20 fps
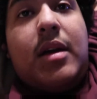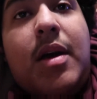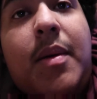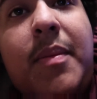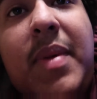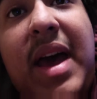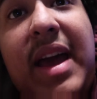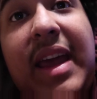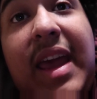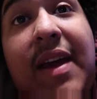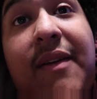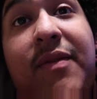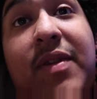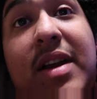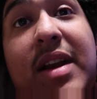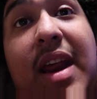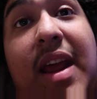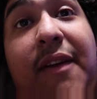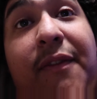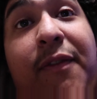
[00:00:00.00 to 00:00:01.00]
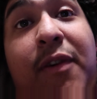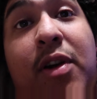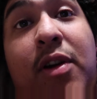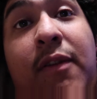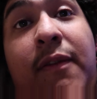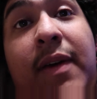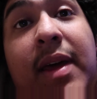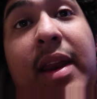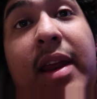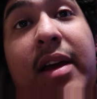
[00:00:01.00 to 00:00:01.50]
Come back every day for
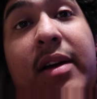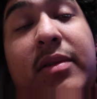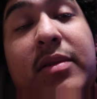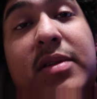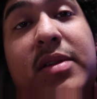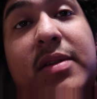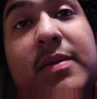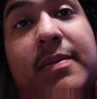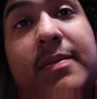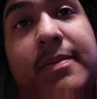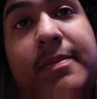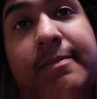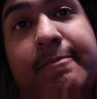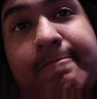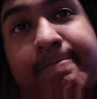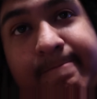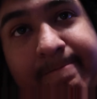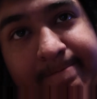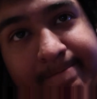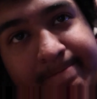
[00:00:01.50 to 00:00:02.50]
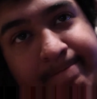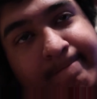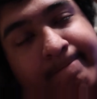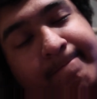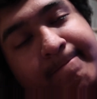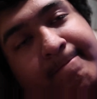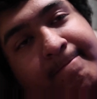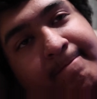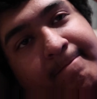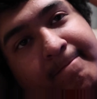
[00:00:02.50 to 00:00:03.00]
new videos.
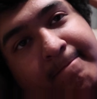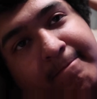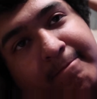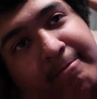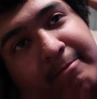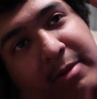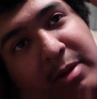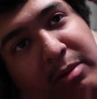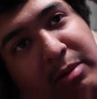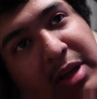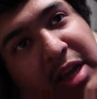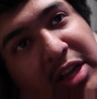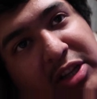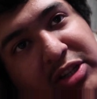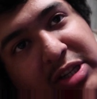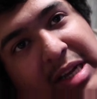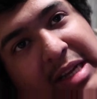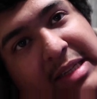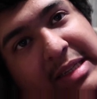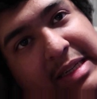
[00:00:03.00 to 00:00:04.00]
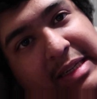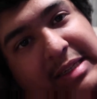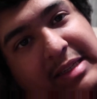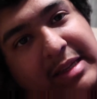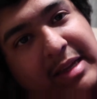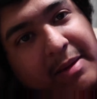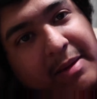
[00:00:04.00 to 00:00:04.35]
We'll catch you guys next